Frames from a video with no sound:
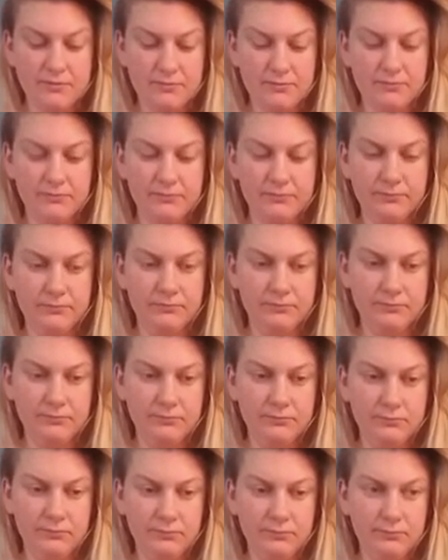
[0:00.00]

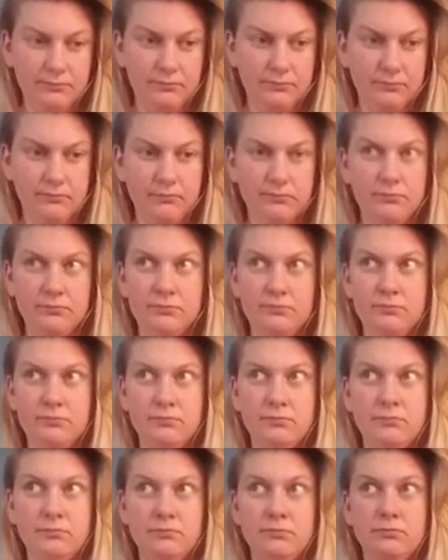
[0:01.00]

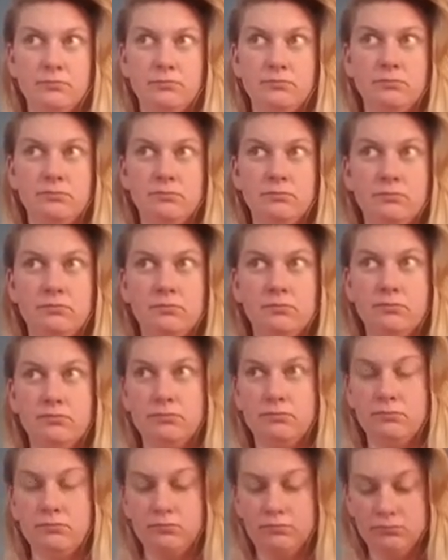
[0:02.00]

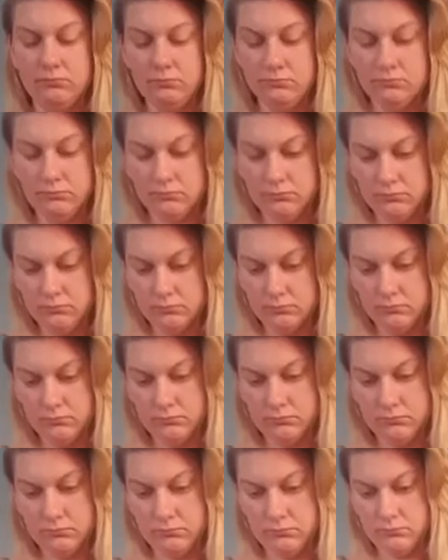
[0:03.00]

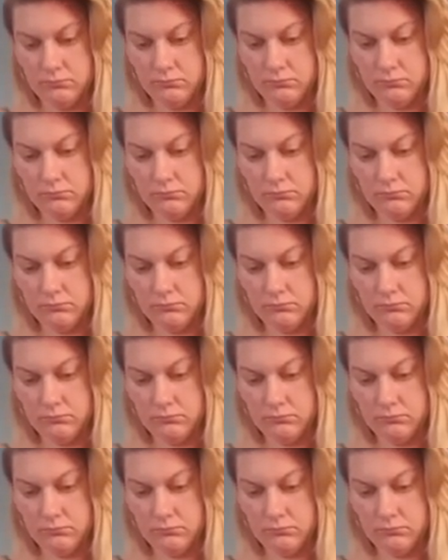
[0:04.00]
No one is speaking in this clip.